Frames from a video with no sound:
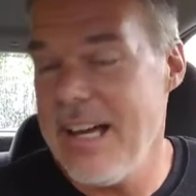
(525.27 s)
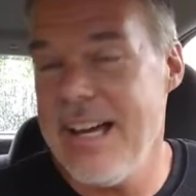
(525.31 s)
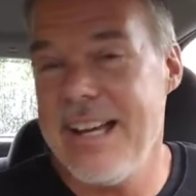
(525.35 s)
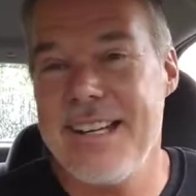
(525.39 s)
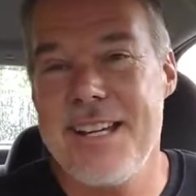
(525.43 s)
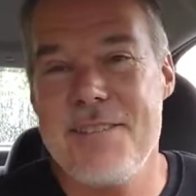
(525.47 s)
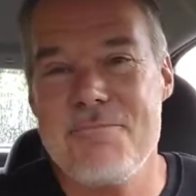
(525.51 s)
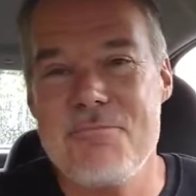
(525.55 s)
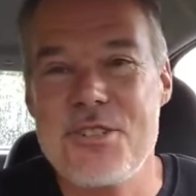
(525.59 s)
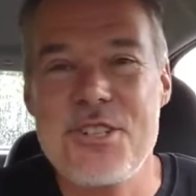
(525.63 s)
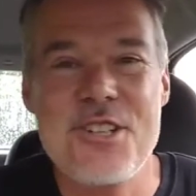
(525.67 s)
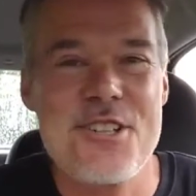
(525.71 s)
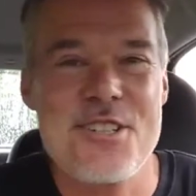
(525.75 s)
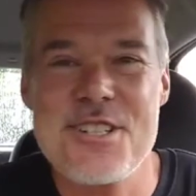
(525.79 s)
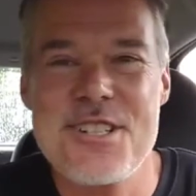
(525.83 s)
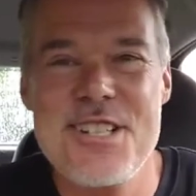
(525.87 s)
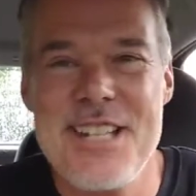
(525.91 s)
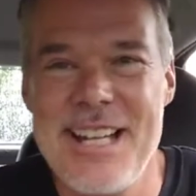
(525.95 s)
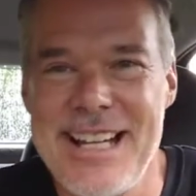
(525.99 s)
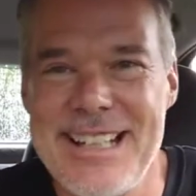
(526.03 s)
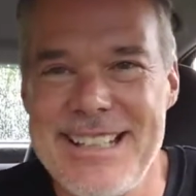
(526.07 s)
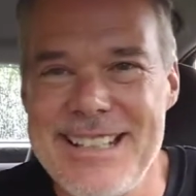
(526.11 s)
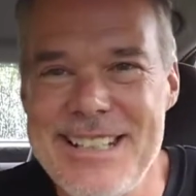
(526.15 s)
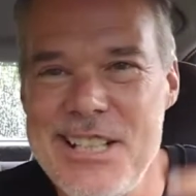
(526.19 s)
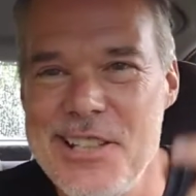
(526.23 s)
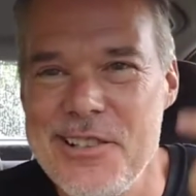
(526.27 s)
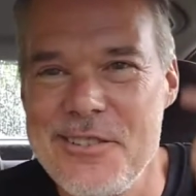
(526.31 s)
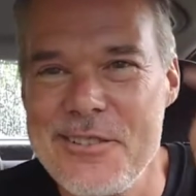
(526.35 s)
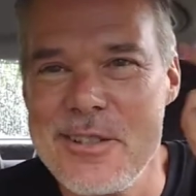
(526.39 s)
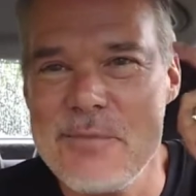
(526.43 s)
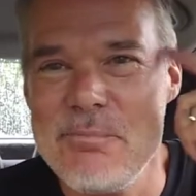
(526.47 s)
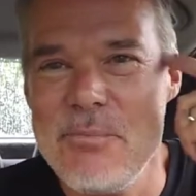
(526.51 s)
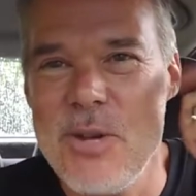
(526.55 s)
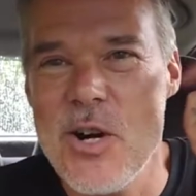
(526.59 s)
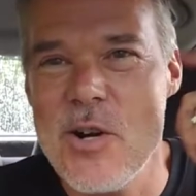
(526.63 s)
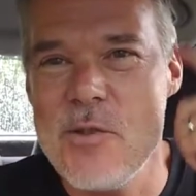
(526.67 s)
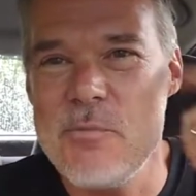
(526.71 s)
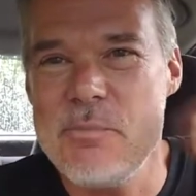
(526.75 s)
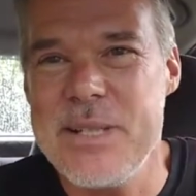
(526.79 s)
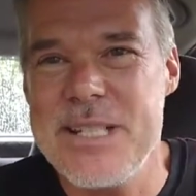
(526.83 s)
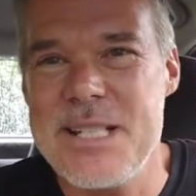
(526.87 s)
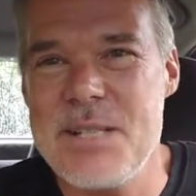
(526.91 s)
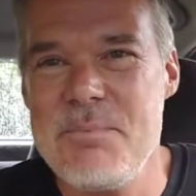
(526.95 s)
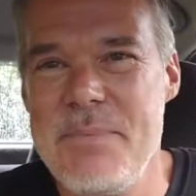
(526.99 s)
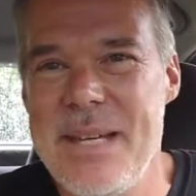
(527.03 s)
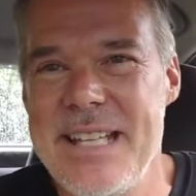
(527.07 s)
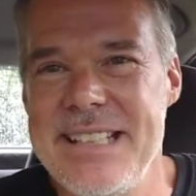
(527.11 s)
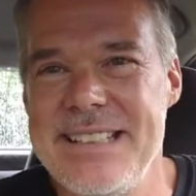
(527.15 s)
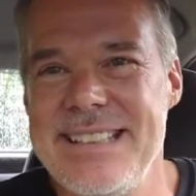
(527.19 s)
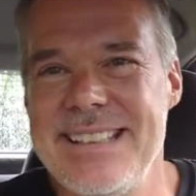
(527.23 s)
and I'm sure it's not, you know, the Pope
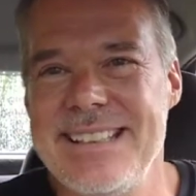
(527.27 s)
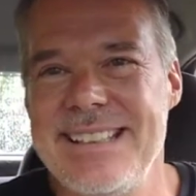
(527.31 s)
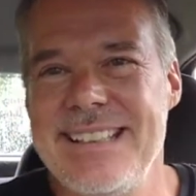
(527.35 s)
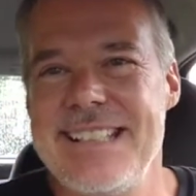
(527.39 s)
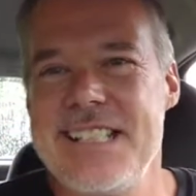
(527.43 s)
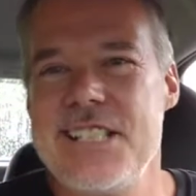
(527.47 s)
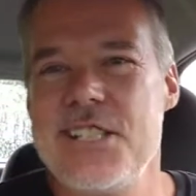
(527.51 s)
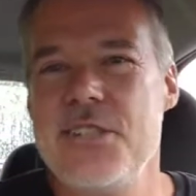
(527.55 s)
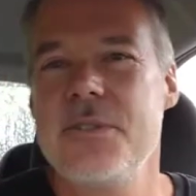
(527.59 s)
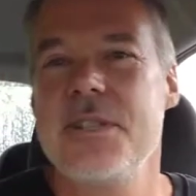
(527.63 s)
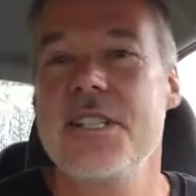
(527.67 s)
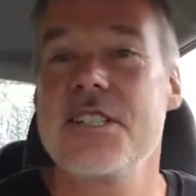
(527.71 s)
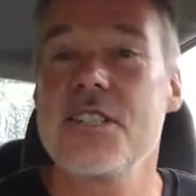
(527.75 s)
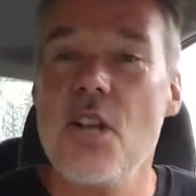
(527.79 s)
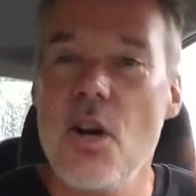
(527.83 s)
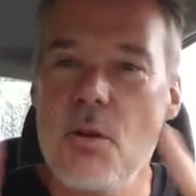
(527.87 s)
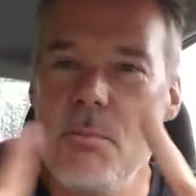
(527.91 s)
independently doing this.